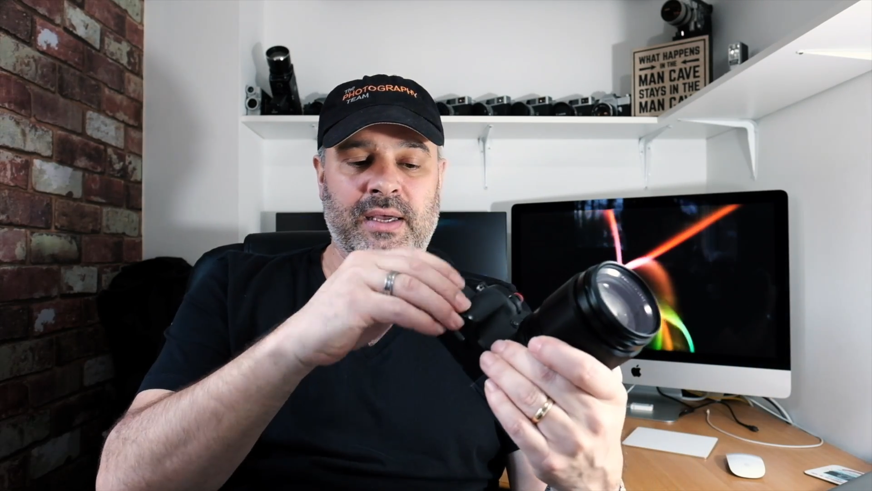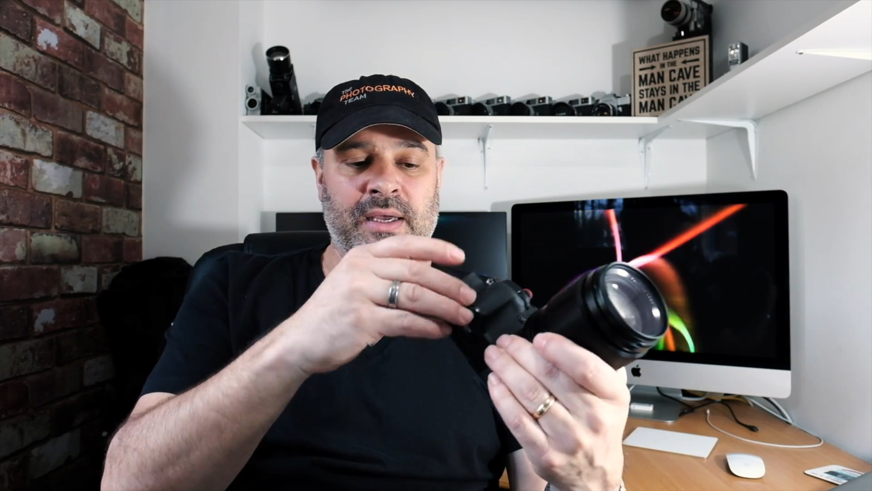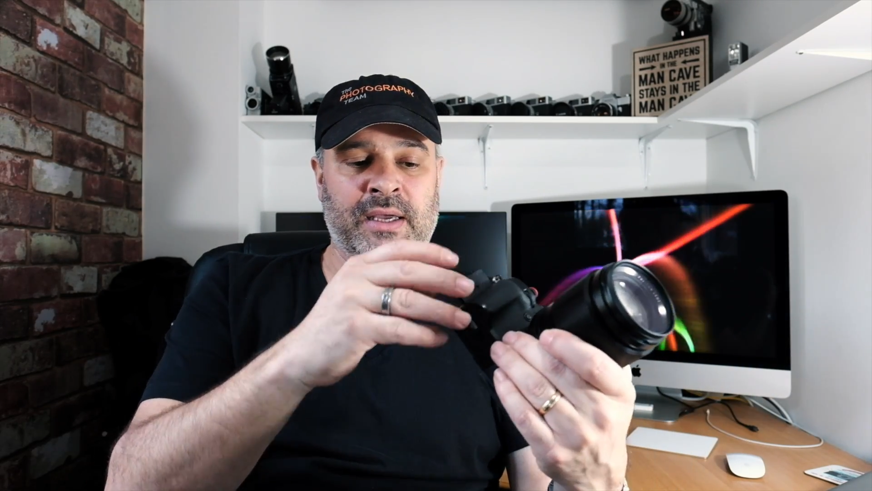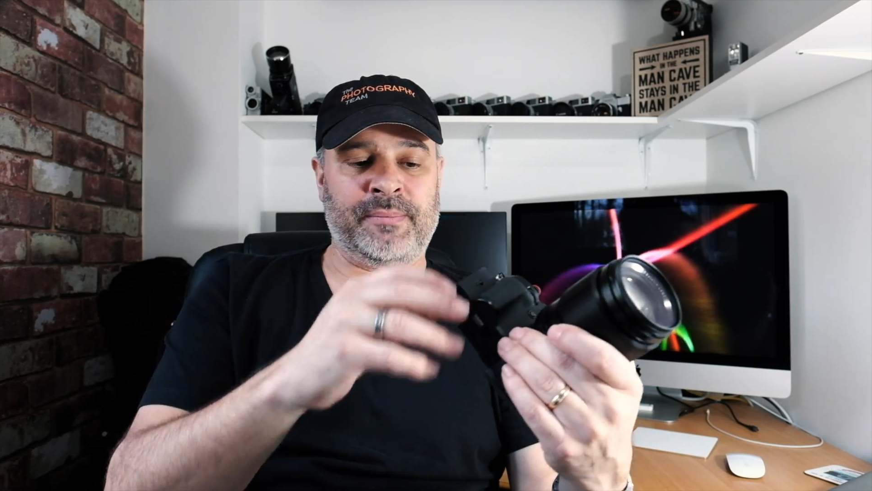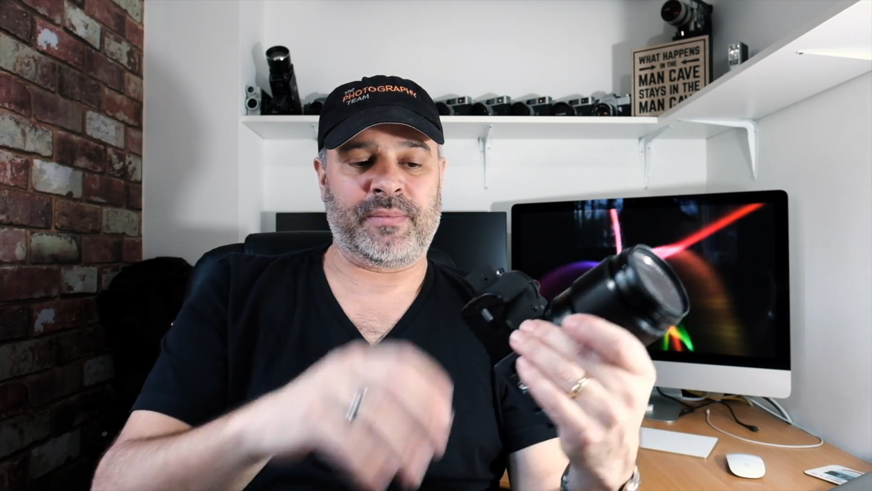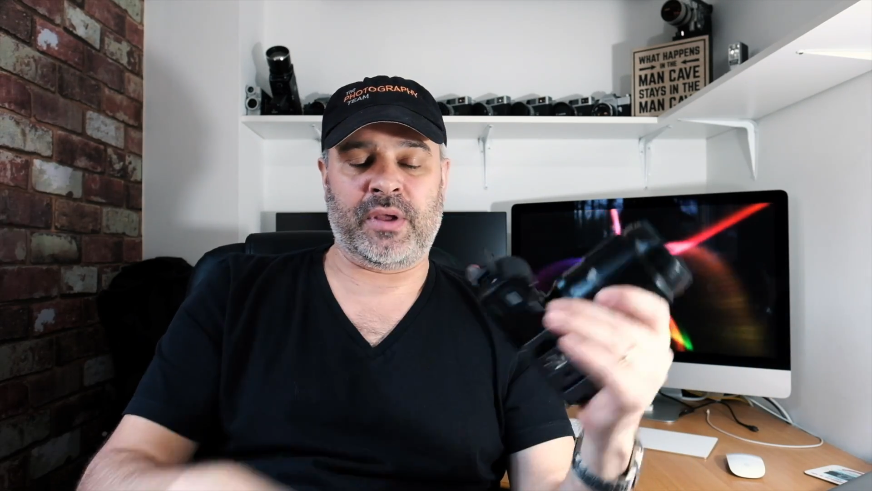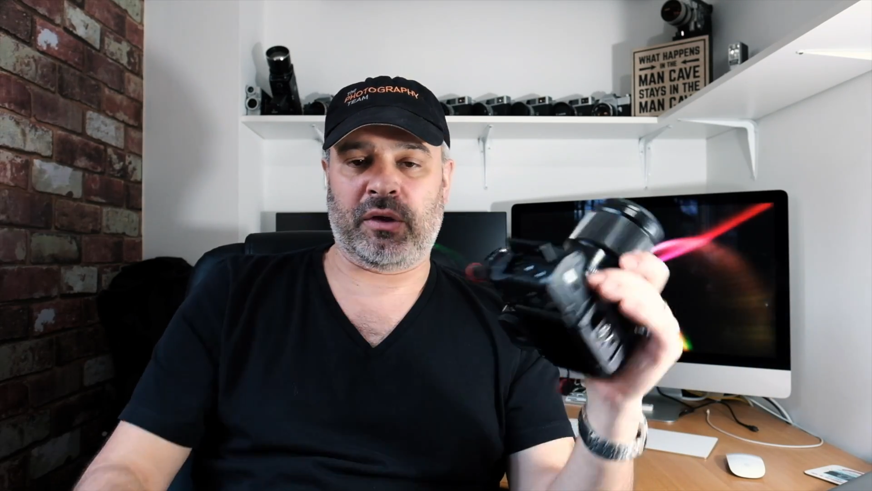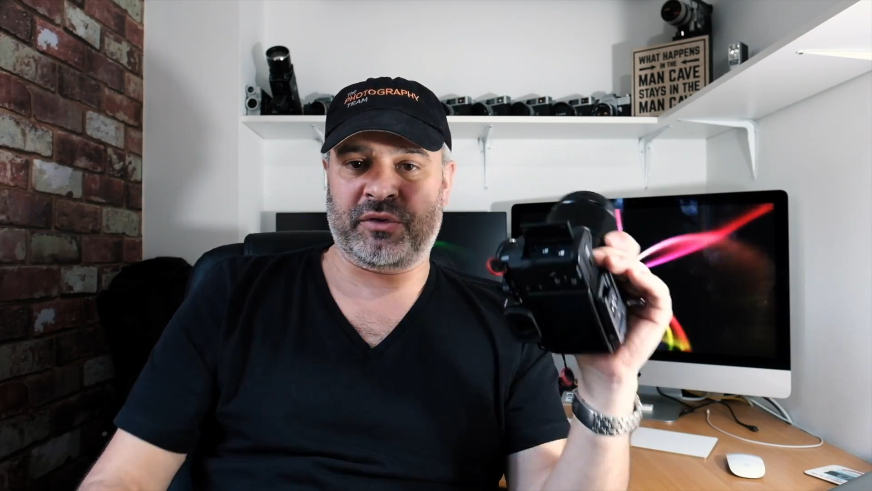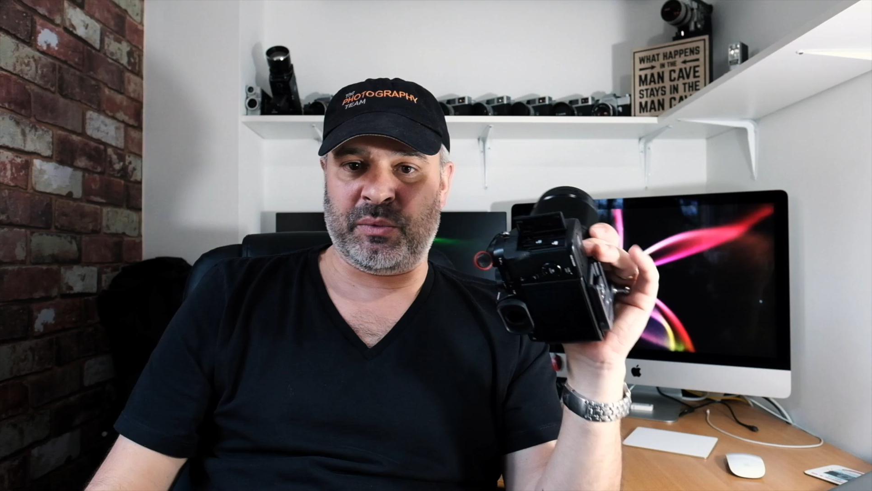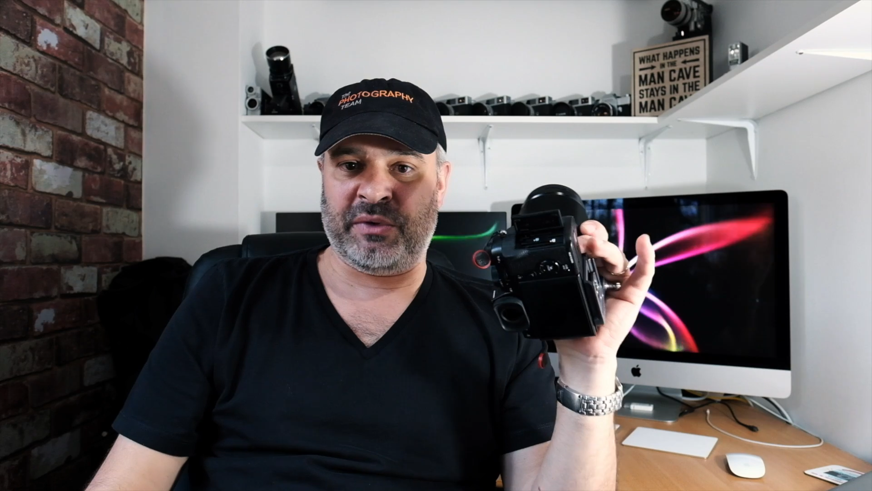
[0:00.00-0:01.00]
And
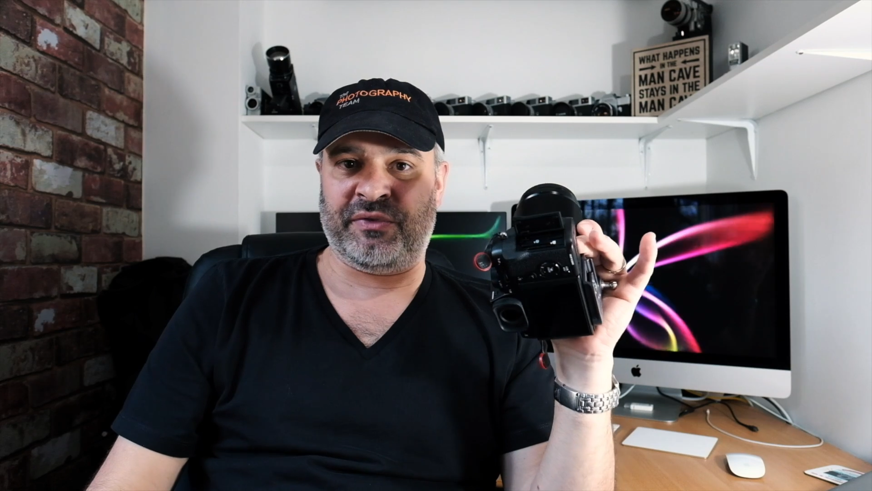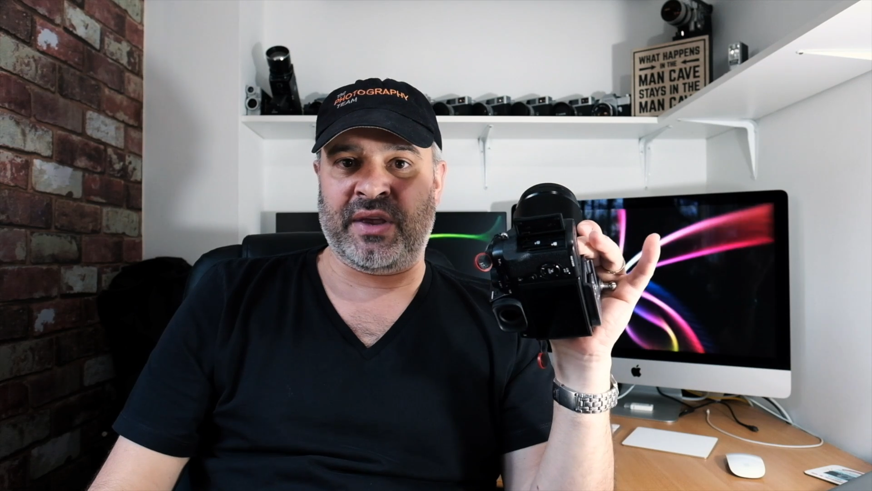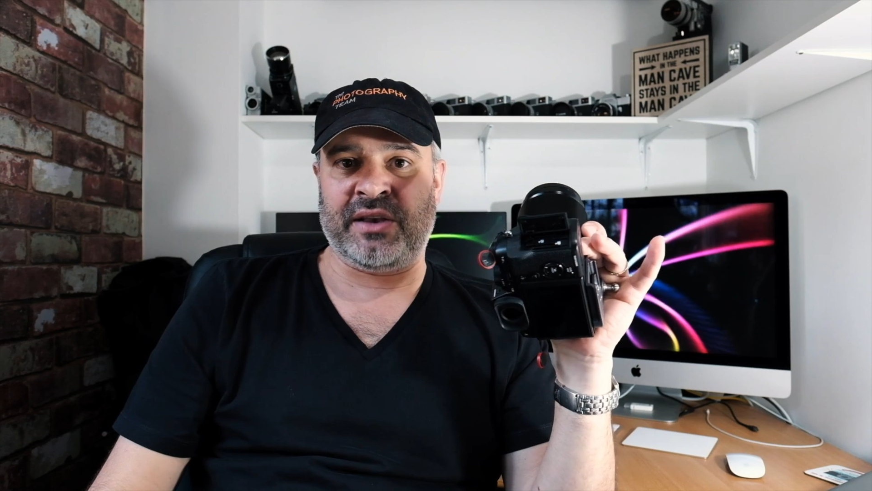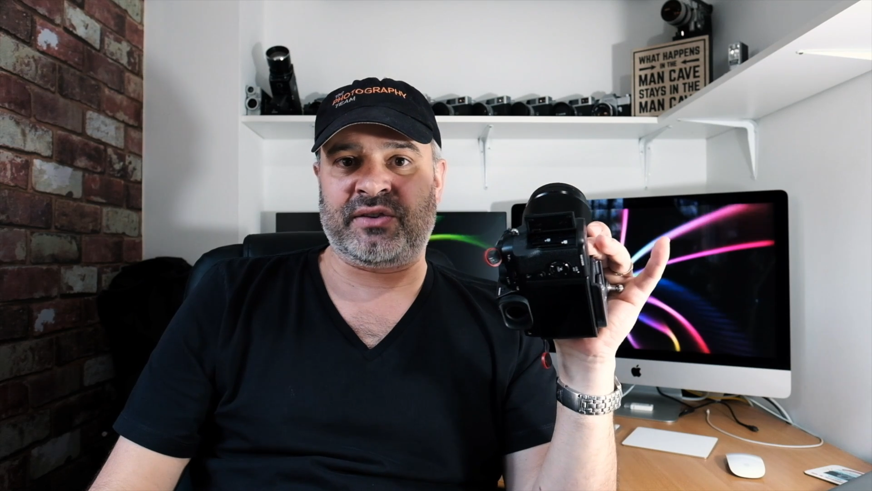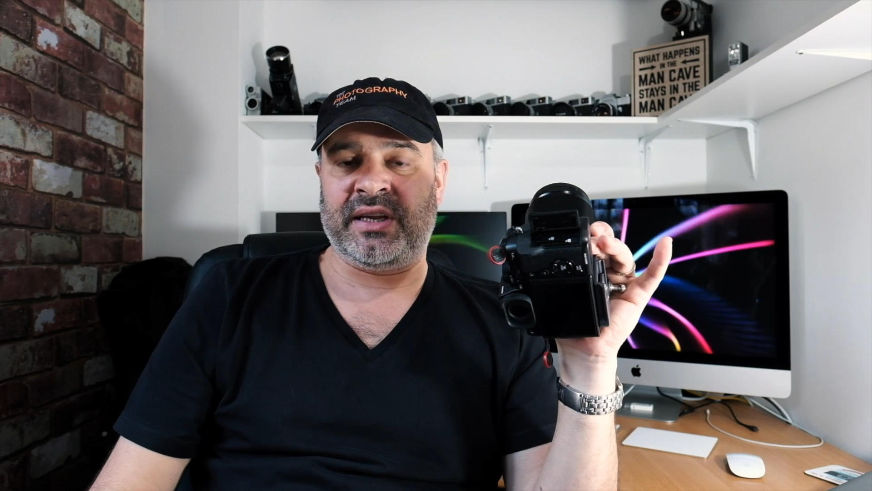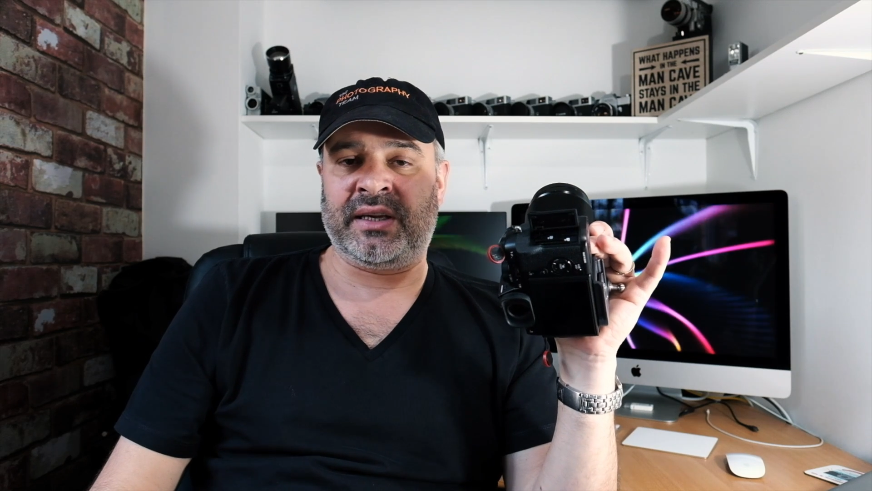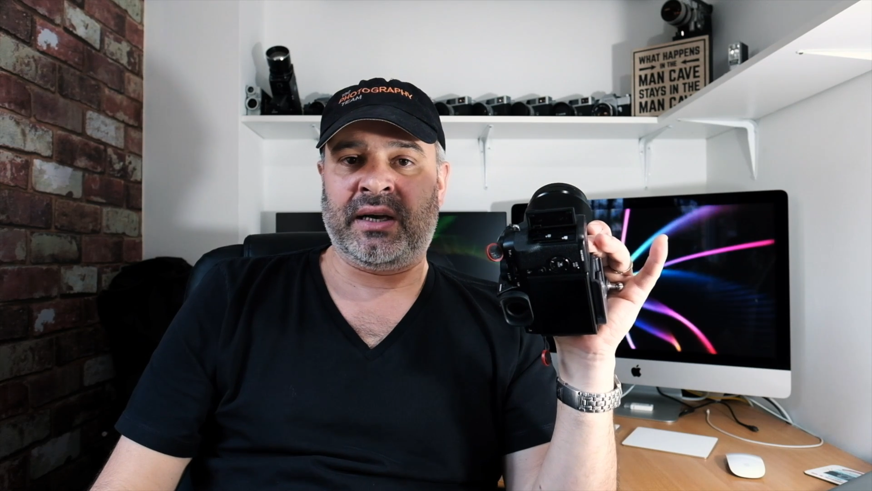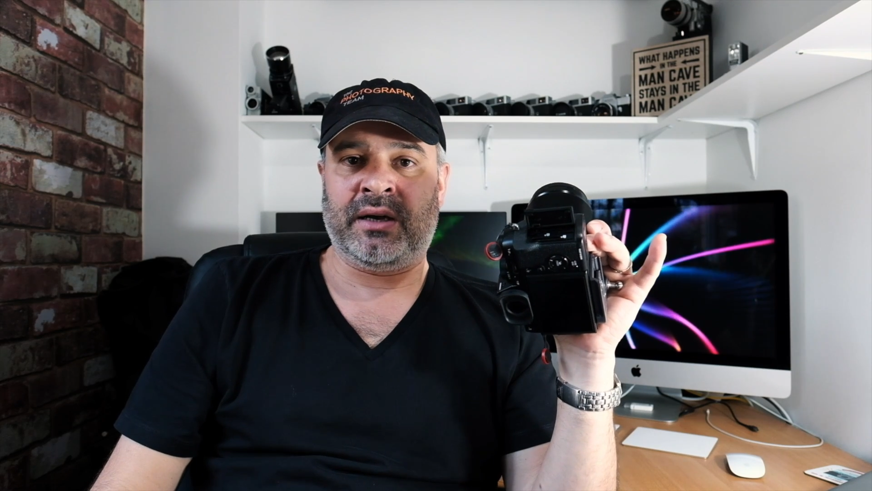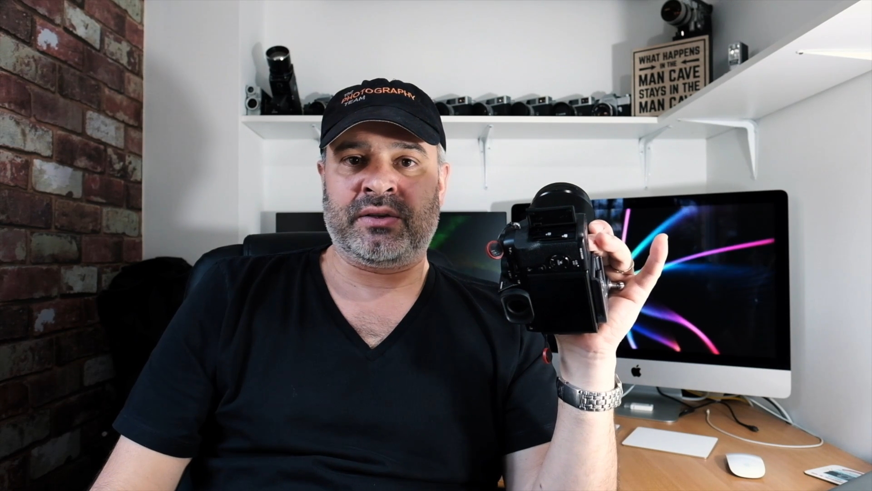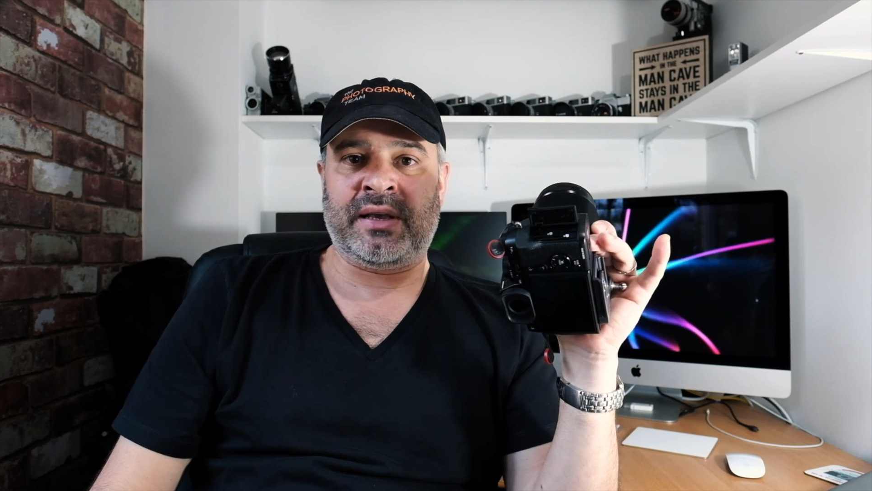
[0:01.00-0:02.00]
obviously with the SD cards,